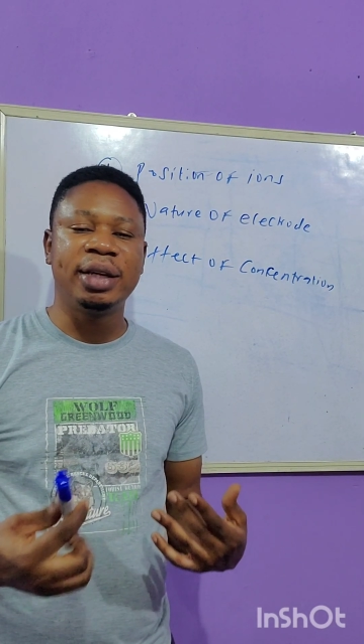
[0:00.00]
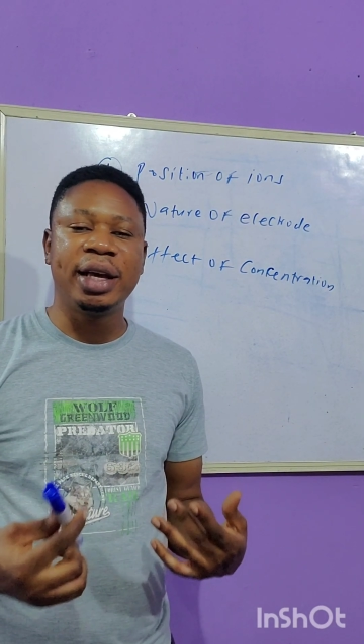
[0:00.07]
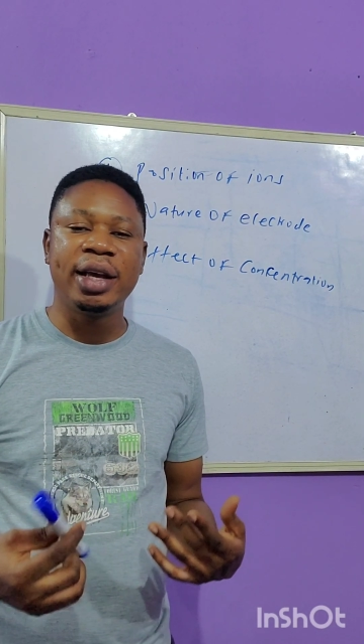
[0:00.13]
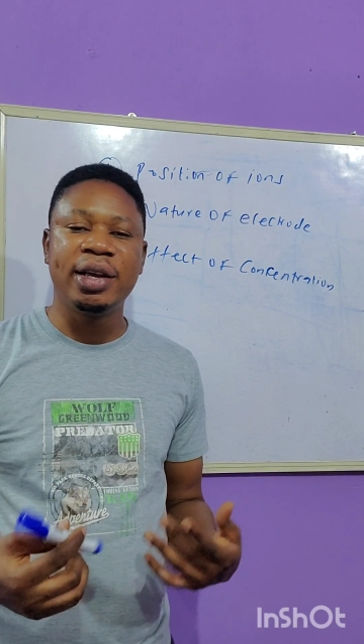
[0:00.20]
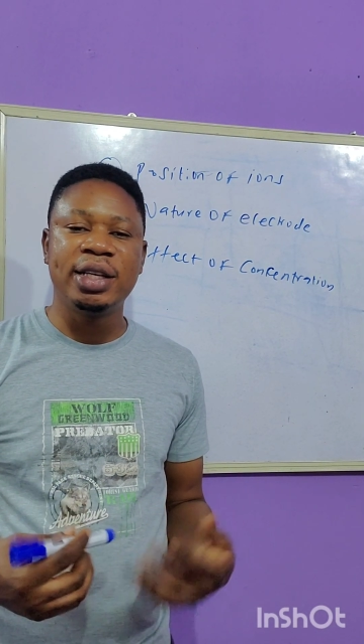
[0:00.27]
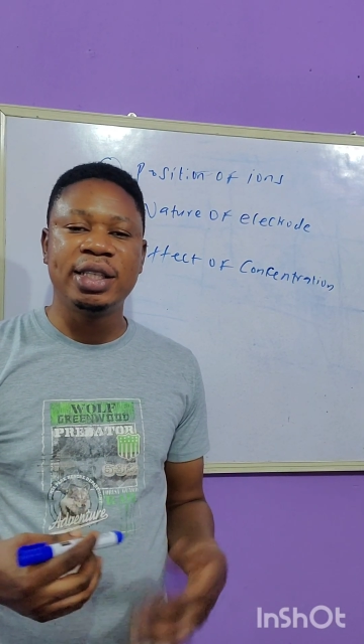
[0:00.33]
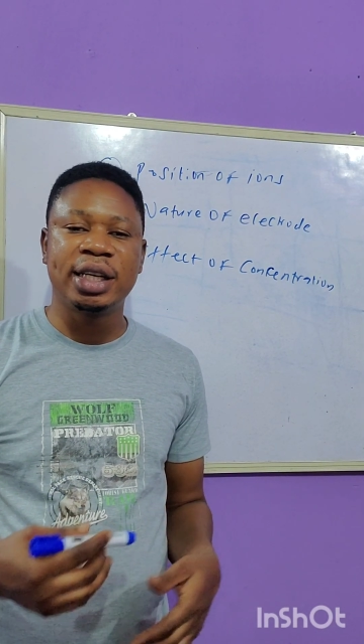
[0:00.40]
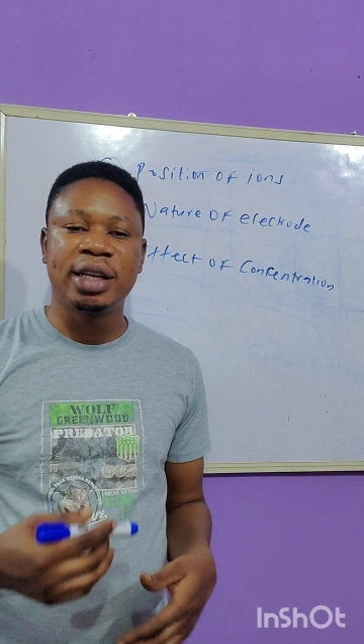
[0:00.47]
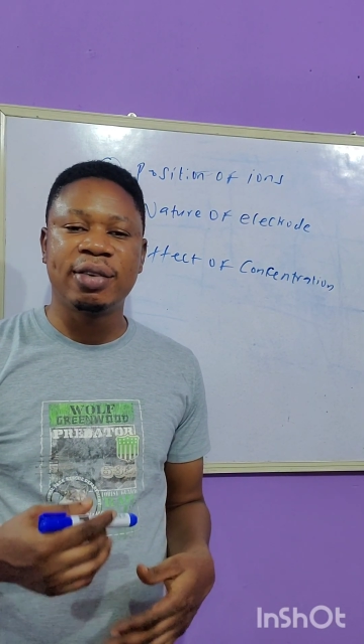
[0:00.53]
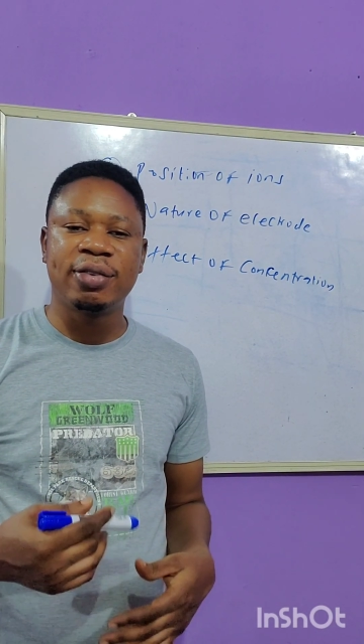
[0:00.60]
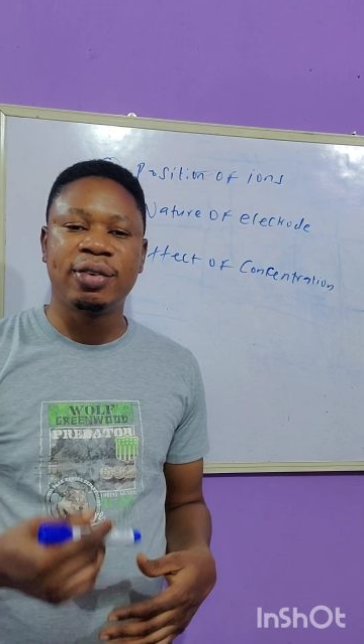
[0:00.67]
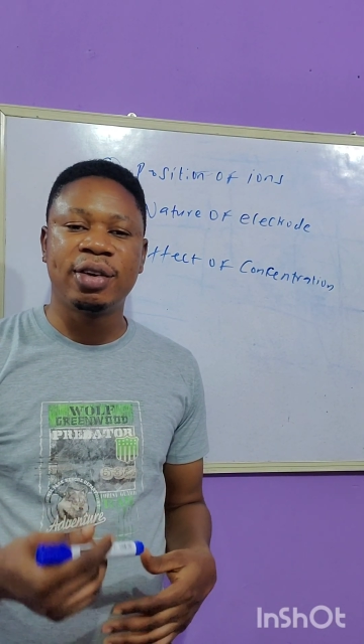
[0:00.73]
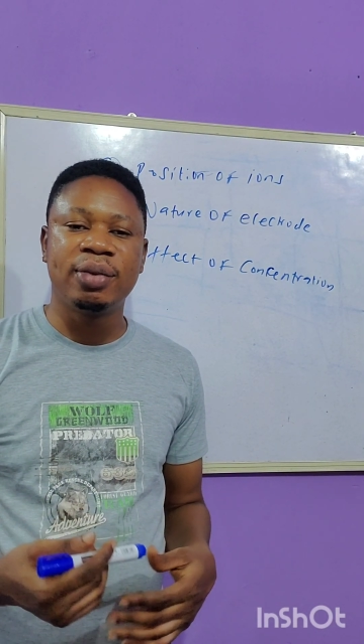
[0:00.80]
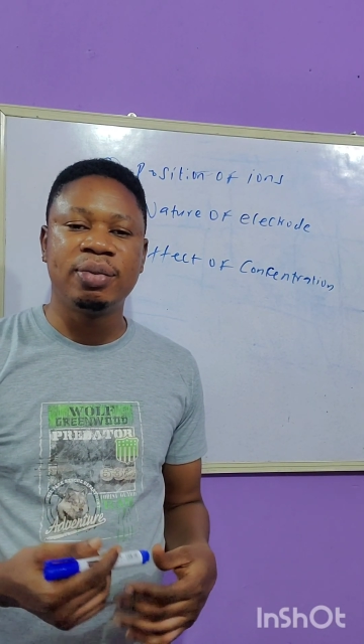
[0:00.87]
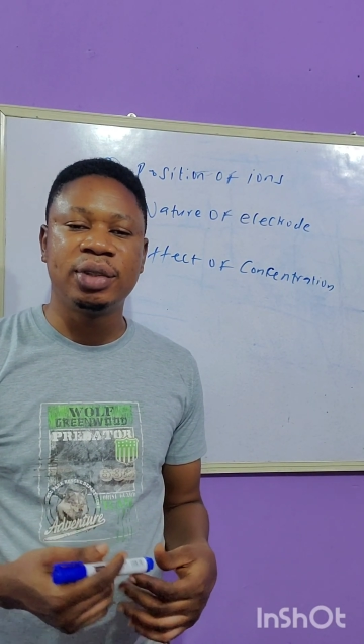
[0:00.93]
ions that are
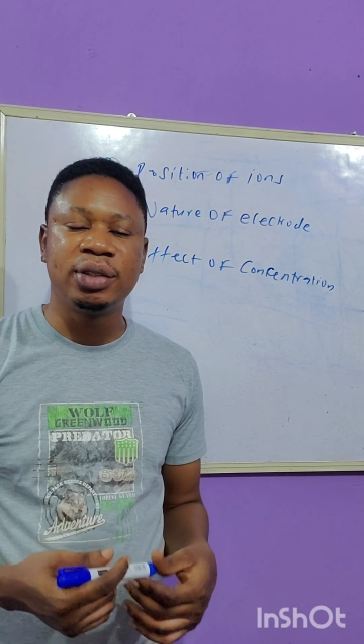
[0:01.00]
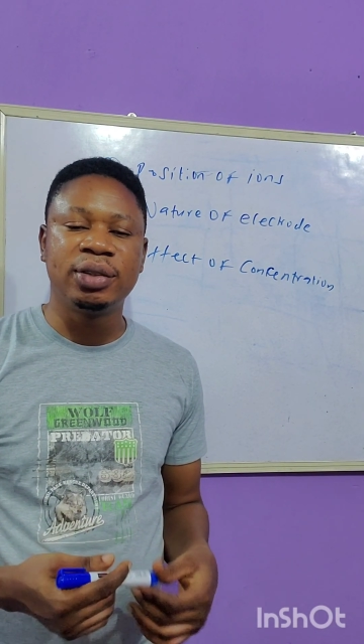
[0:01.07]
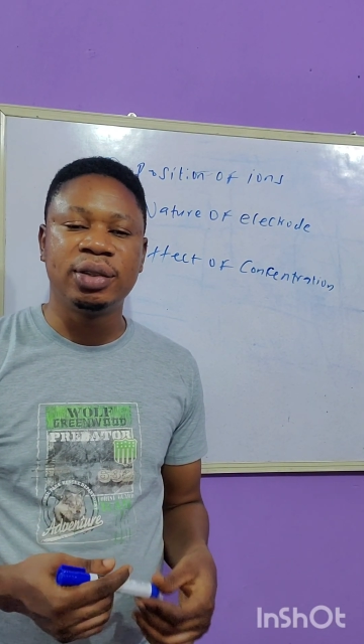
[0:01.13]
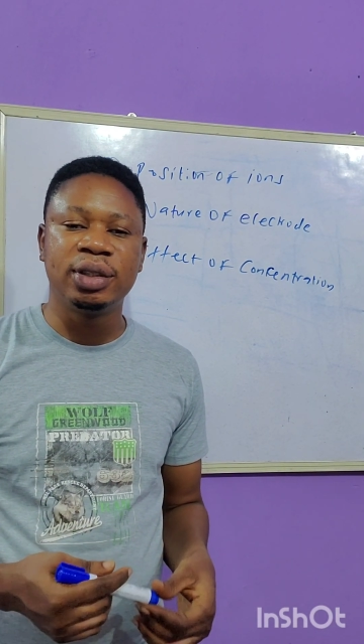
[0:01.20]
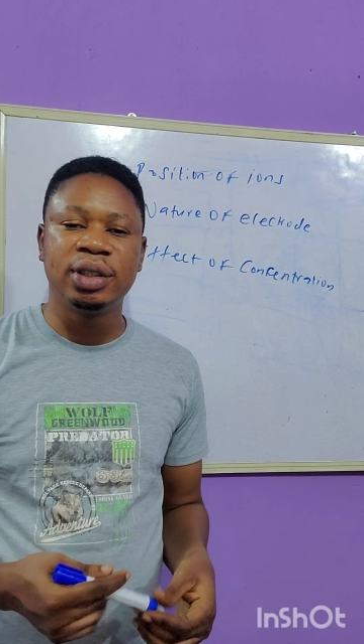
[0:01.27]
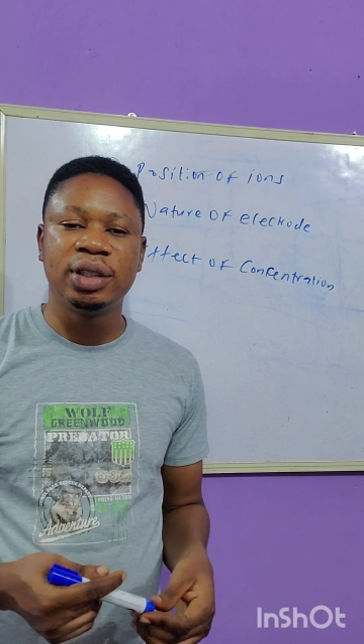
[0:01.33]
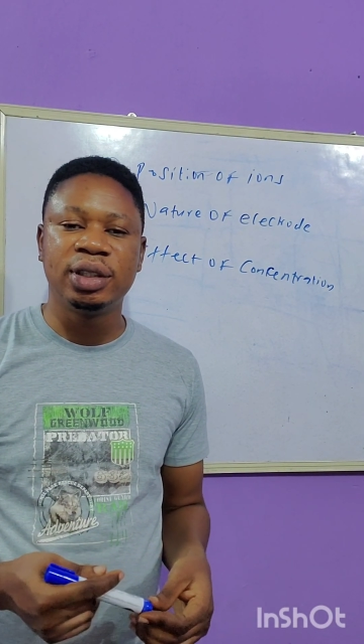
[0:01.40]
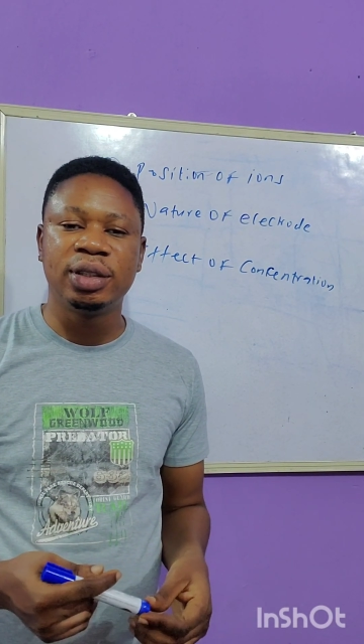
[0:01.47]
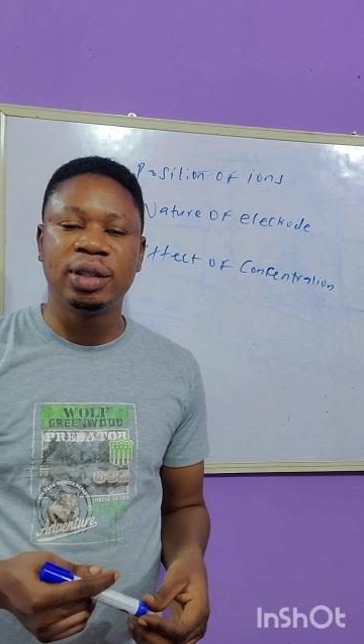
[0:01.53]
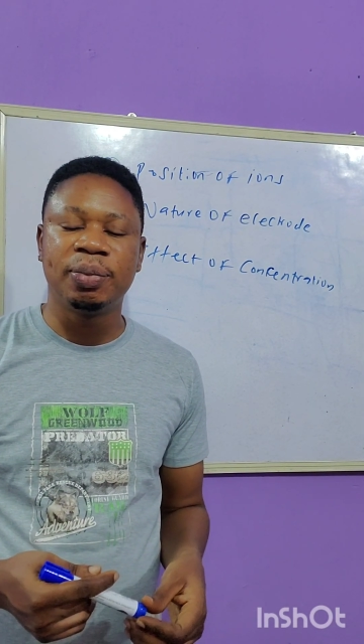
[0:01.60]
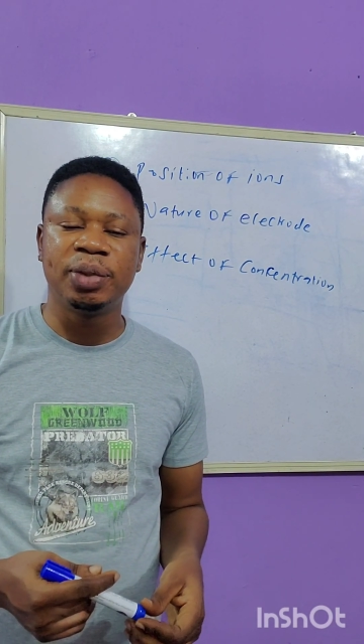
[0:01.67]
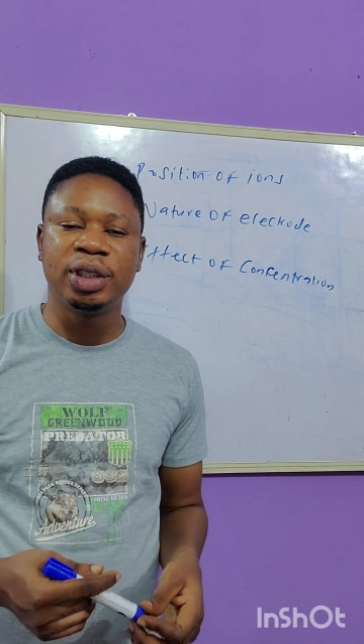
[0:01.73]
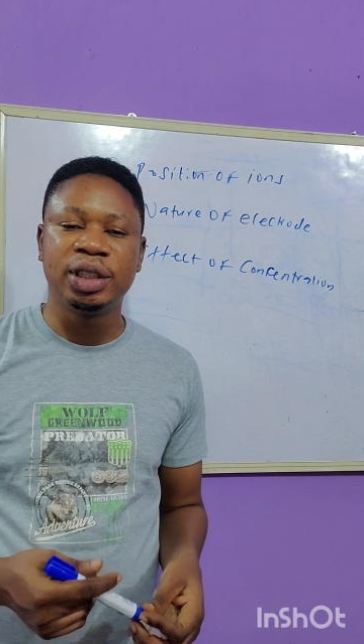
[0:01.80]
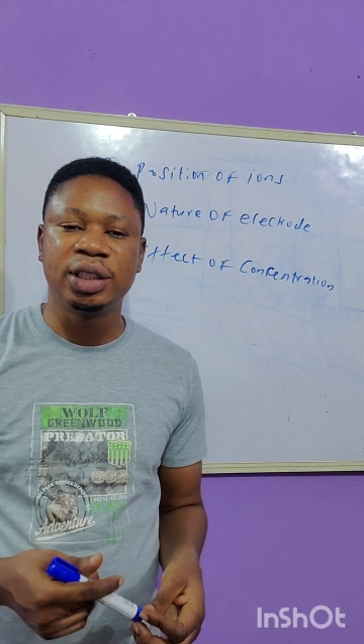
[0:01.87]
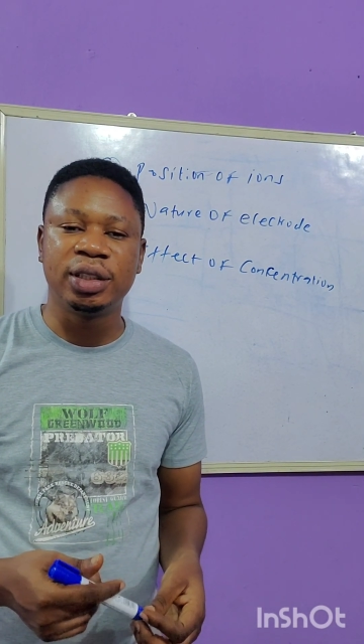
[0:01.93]
formed during
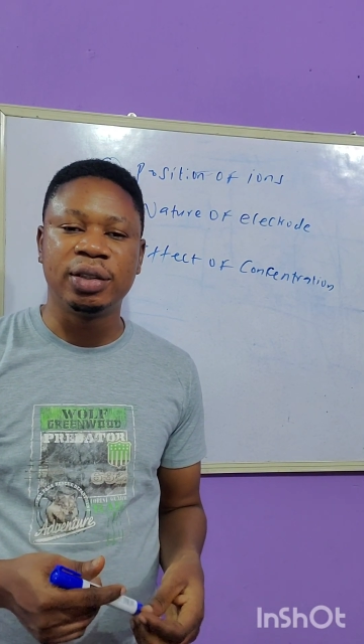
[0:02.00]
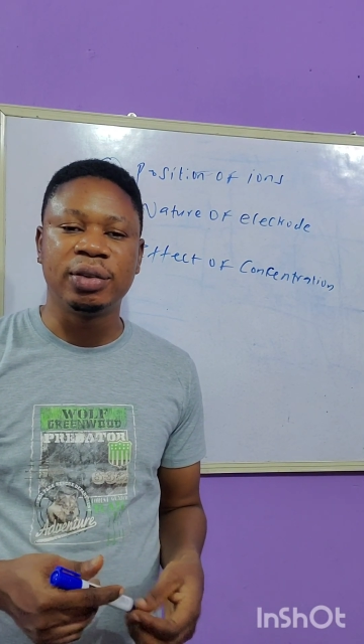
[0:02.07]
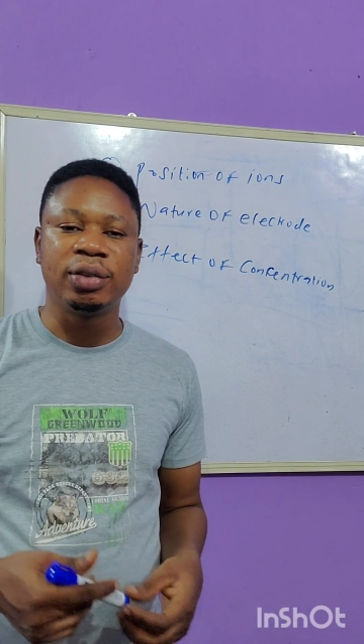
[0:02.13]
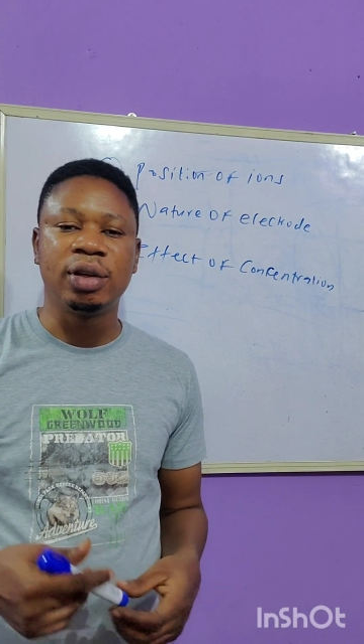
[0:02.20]
decomposition,